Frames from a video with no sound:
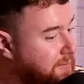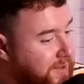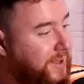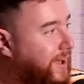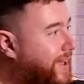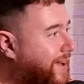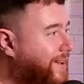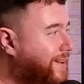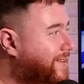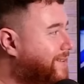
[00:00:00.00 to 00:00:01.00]

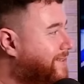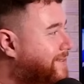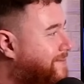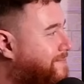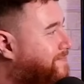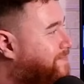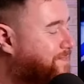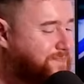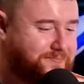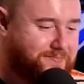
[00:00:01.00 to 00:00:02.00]

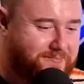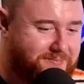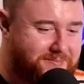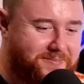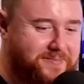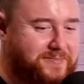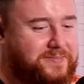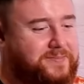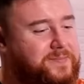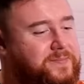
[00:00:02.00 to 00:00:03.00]

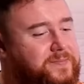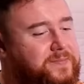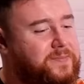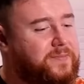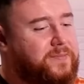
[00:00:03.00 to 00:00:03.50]
No words are spoken by the person on screen.